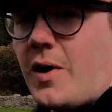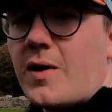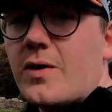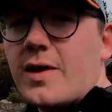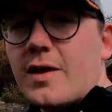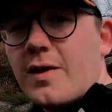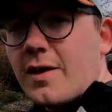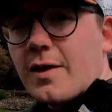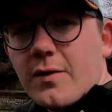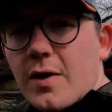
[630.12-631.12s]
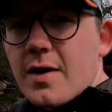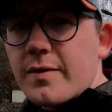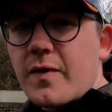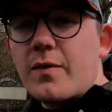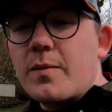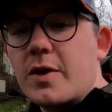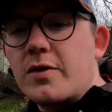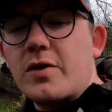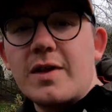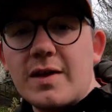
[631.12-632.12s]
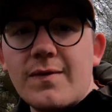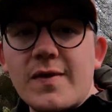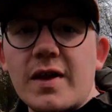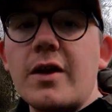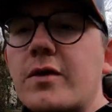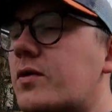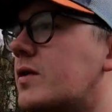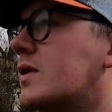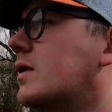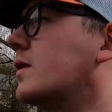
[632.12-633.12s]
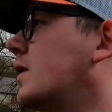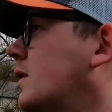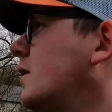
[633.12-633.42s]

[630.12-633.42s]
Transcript: apparently the interior is very much 18th century, so